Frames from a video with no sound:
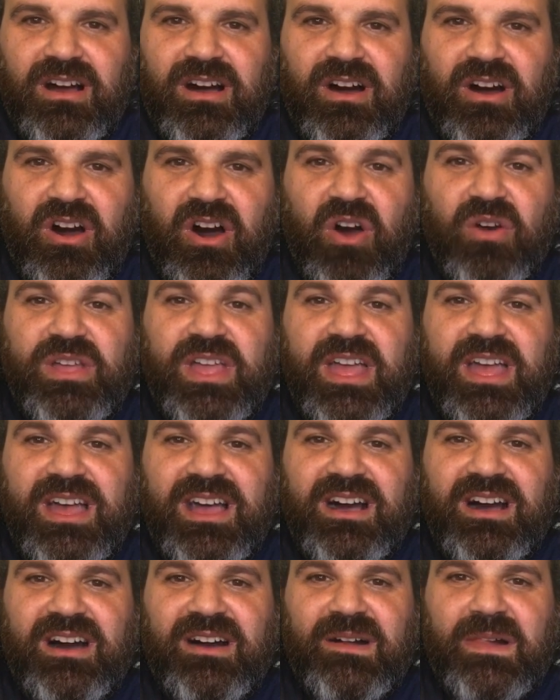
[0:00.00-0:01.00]
Oh
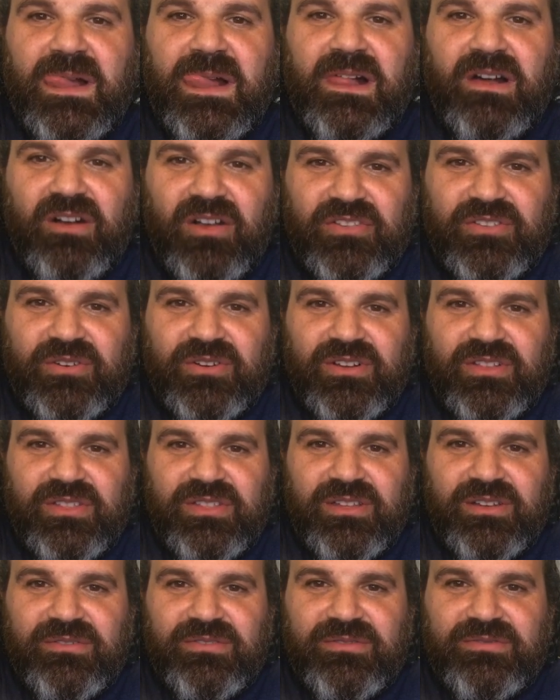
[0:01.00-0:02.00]
yeah! Also heard
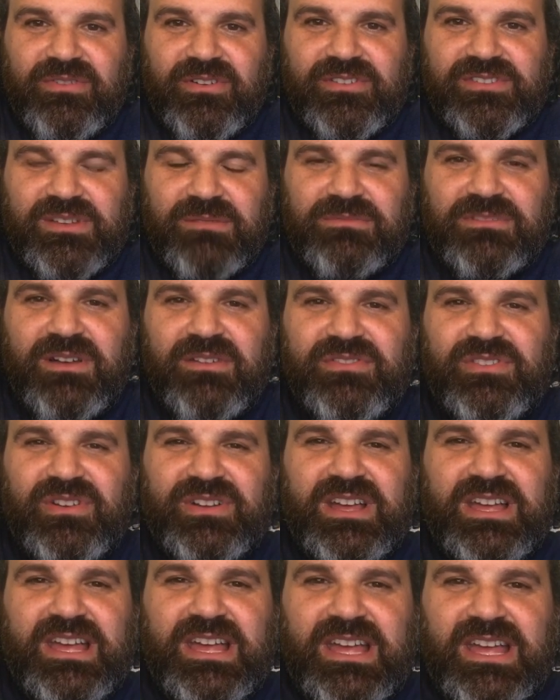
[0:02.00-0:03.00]
Lethea for the first time. Love song.
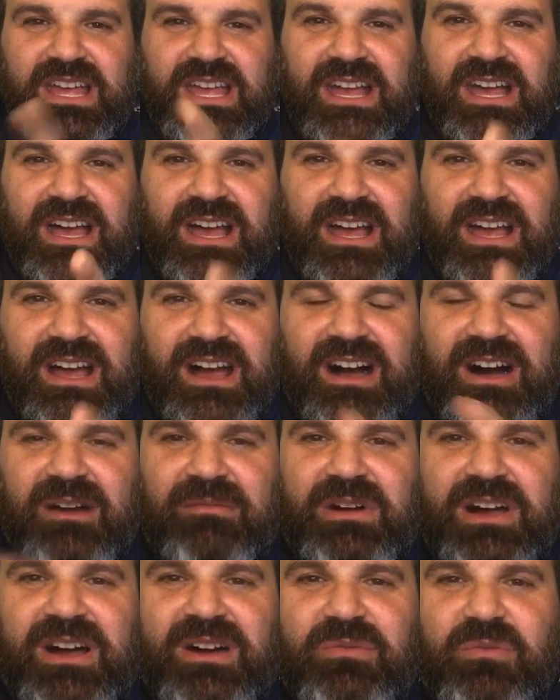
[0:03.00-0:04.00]

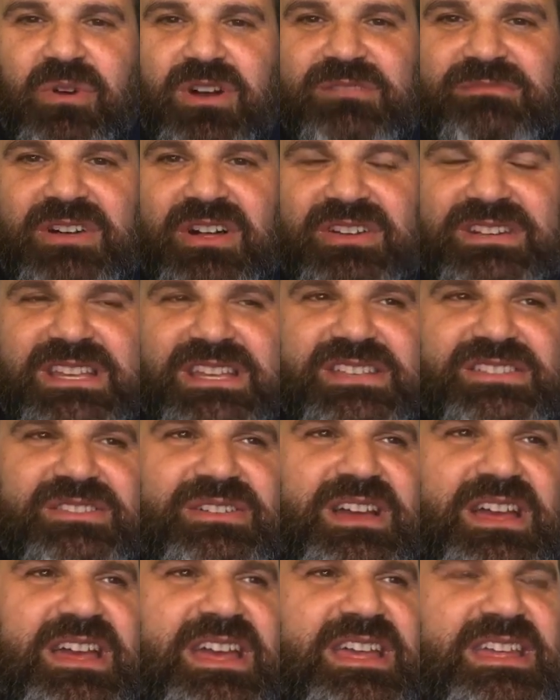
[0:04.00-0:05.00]
Um, Watermelon Easter
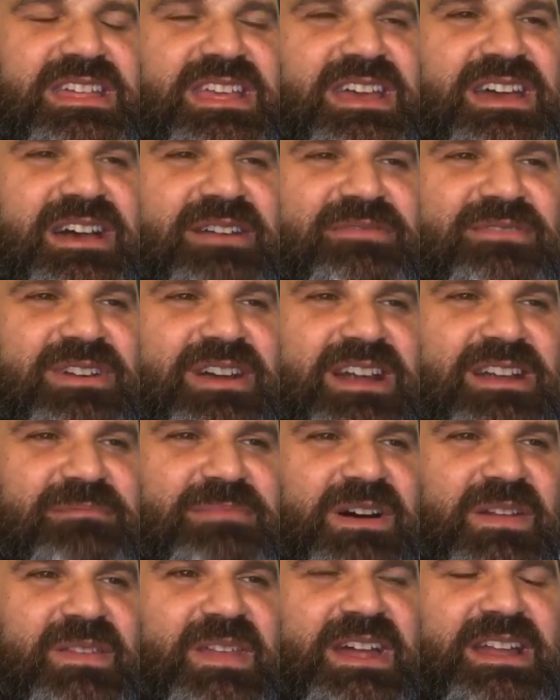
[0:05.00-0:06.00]
Hay. Yeah, I forgot
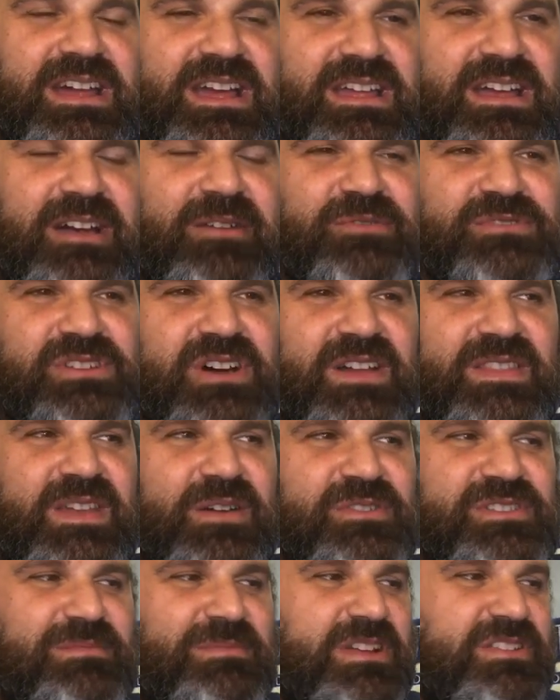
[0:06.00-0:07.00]
about that. I, I was on that
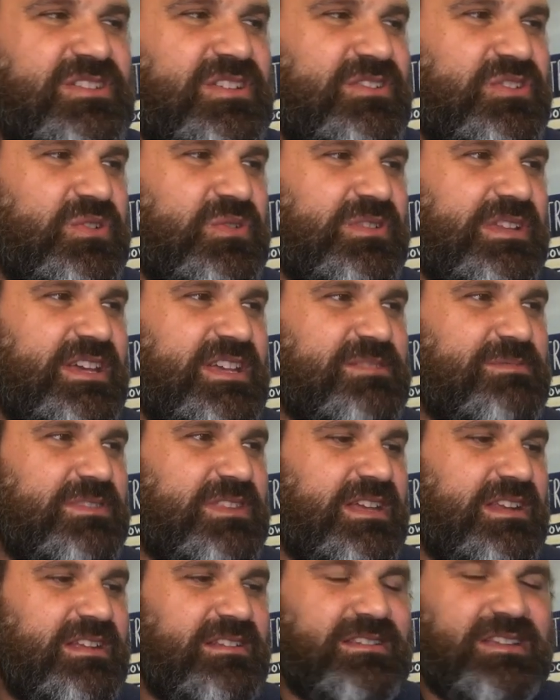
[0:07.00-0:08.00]
was on my to do list, but
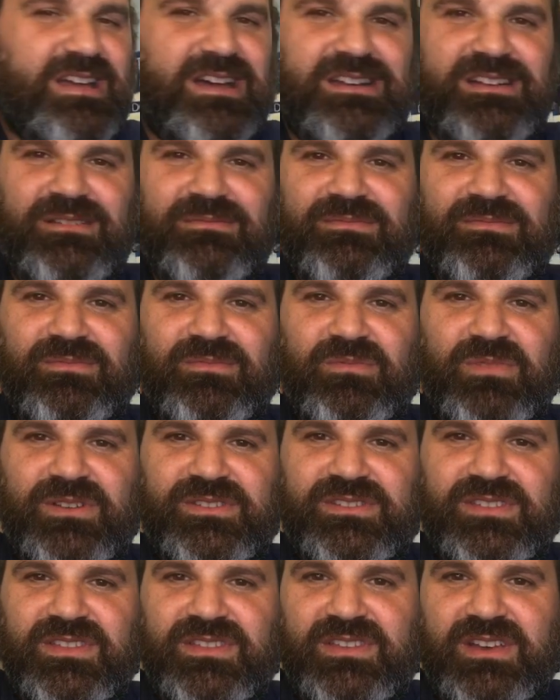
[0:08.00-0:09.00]
then it kind of
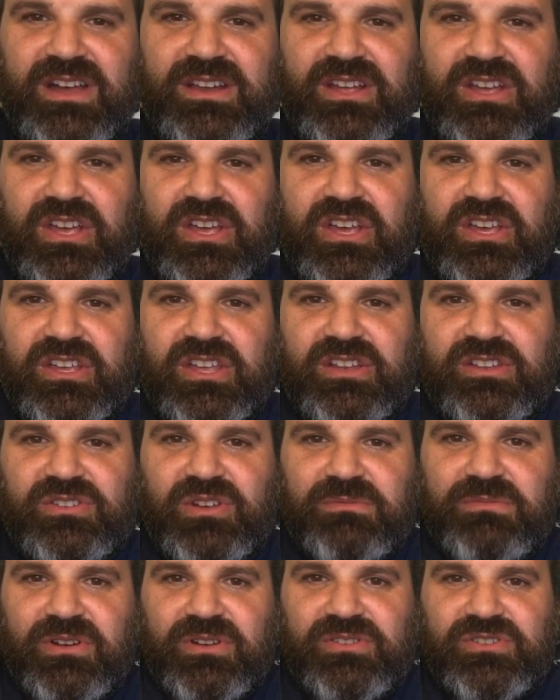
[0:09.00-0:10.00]
went to the side. Can
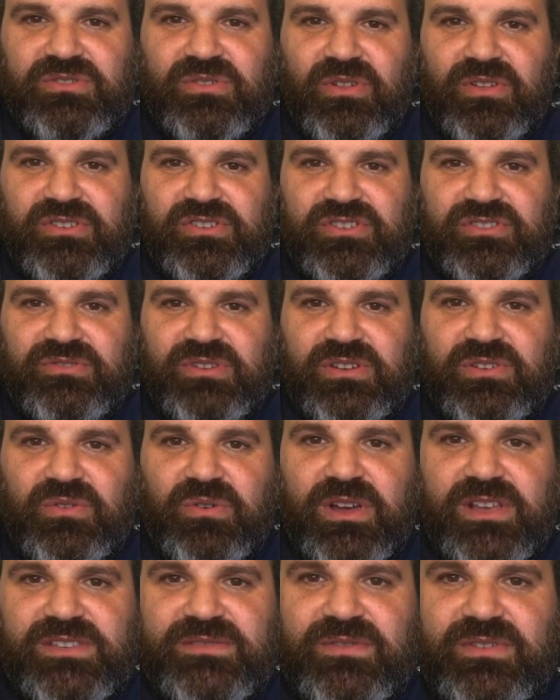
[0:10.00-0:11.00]
talk about controlling string
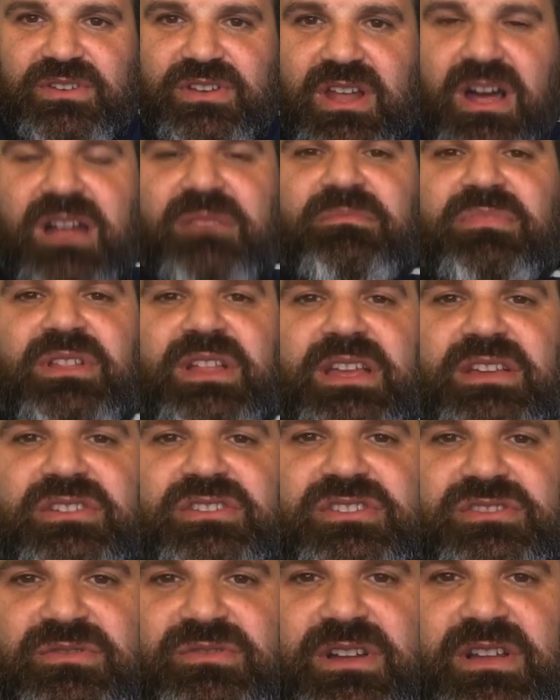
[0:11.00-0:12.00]
noise for non-playing
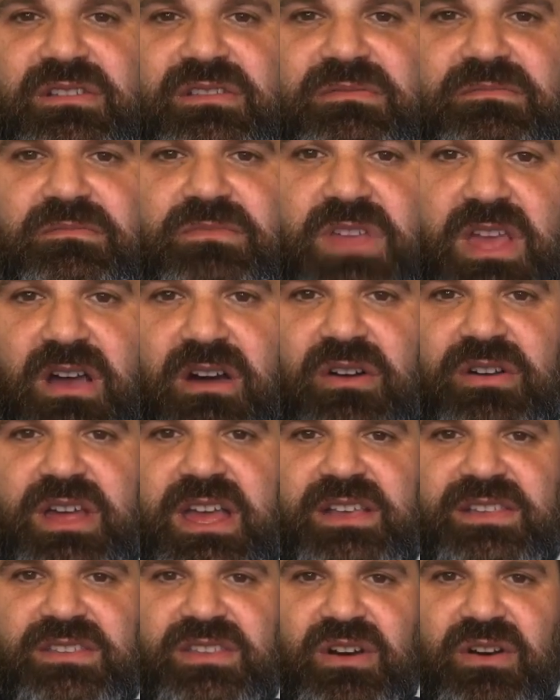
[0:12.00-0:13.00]
strings. Yeah.
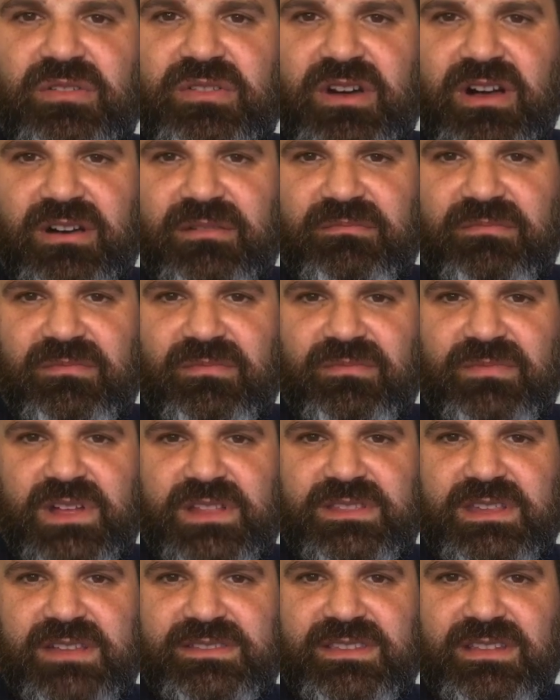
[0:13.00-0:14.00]
Okay. So um,
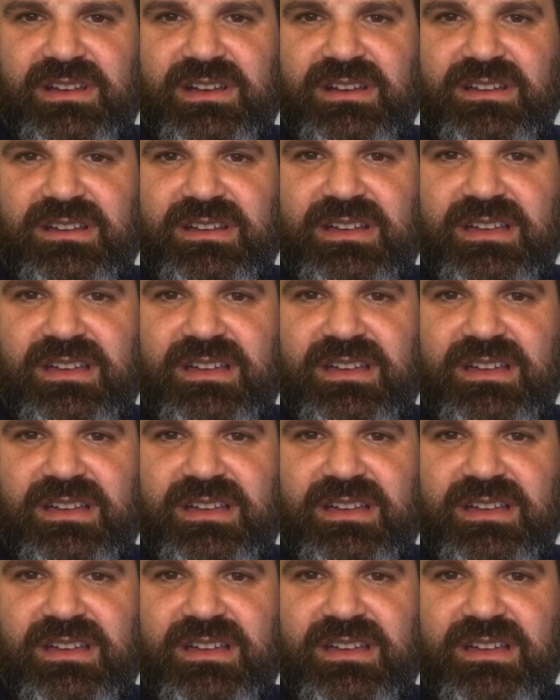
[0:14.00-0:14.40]
that, that's a